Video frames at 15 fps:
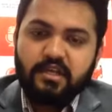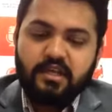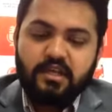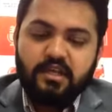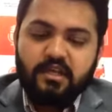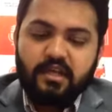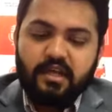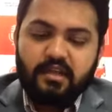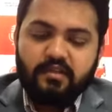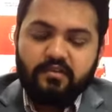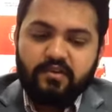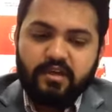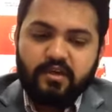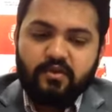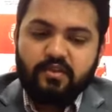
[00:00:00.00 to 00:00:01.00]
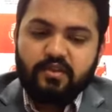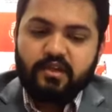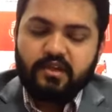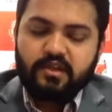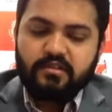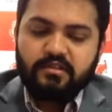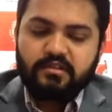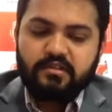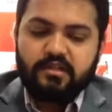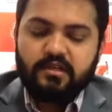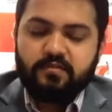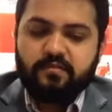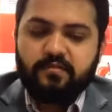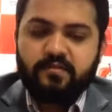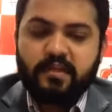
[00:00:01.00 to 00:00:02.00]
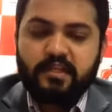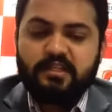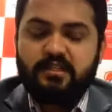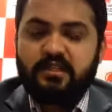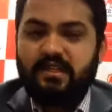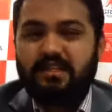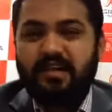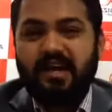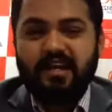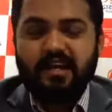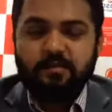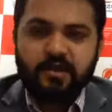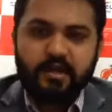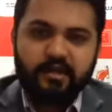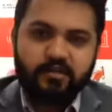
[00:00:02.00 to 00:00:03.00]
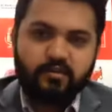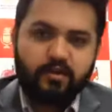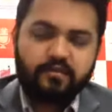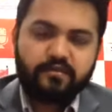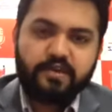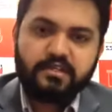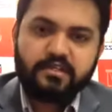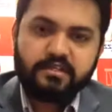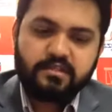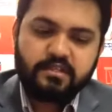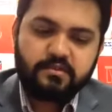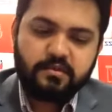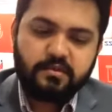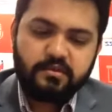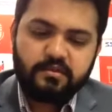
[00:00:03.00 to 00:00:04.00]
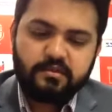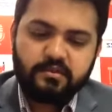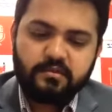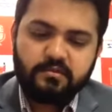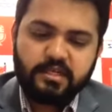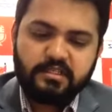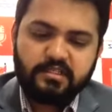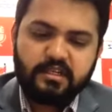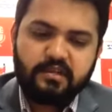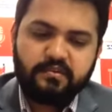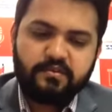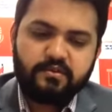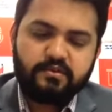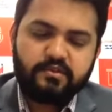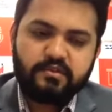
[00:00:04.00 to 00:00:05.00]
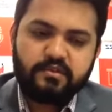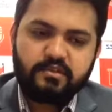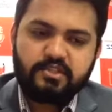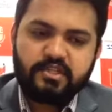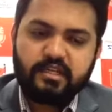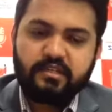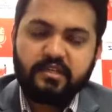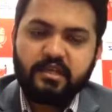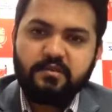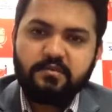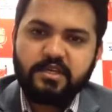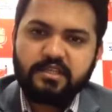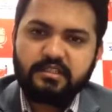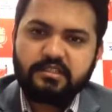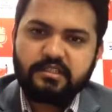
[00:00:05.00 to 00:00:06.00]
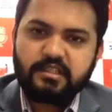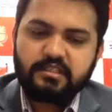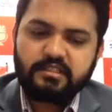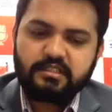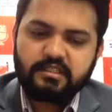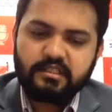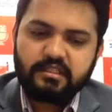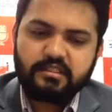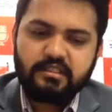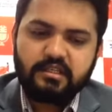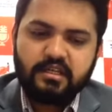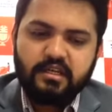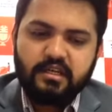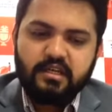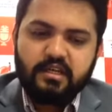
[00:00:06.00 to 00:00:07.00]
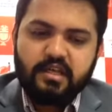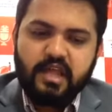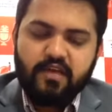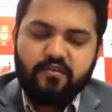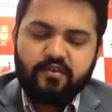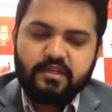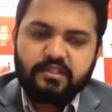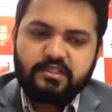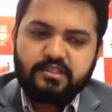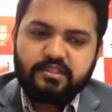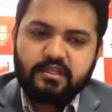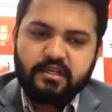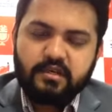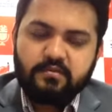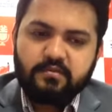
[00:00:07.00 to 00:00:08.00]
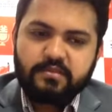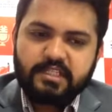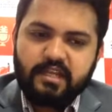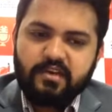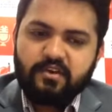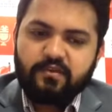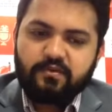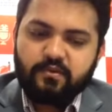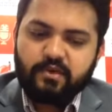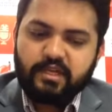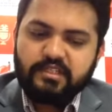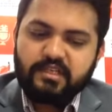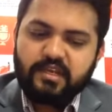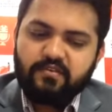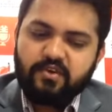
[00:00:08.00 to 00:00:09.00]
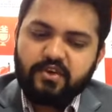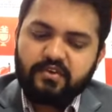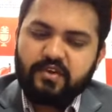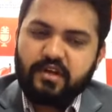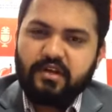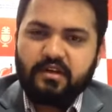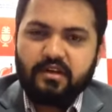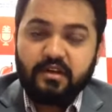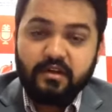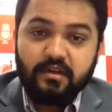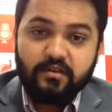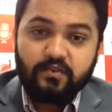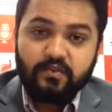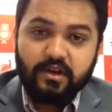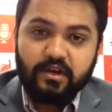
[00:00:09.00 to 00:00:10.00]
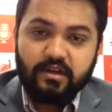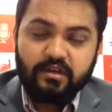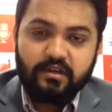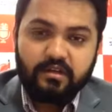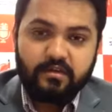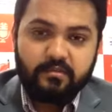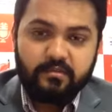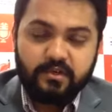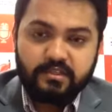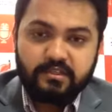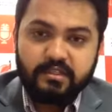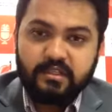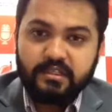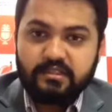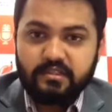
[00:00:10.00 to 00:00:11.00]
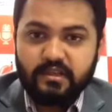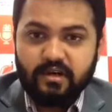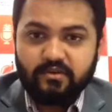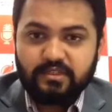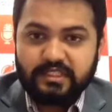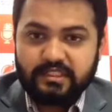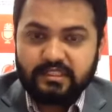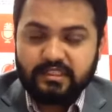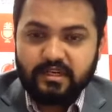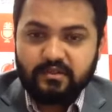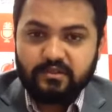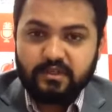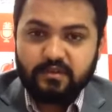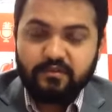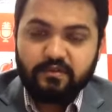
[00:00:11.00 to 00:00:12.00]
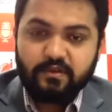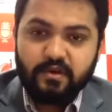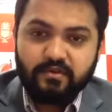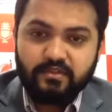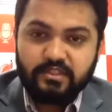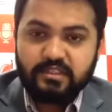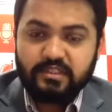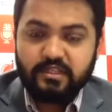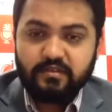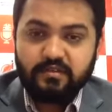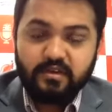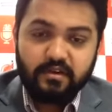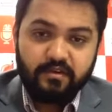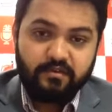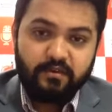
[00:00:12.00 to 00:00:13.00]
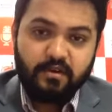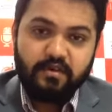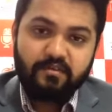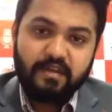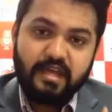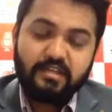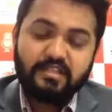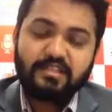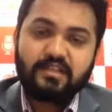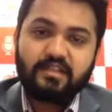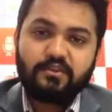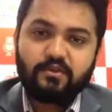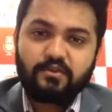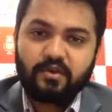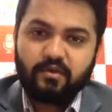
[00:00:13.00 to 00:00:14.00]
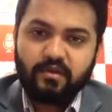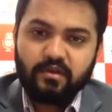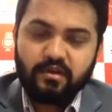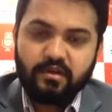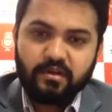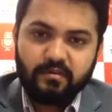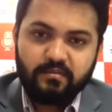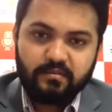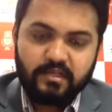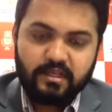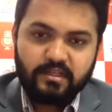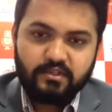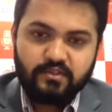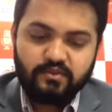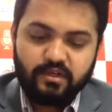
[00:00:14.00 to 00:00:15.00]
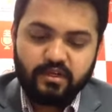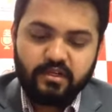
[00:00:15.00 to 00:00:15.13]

And the very good thing is it's highly paid qualifications as well. So basically, if you check the ABS statistics, average salary for each and every trade person is around 60,000. If you are even if you have entered into the industry,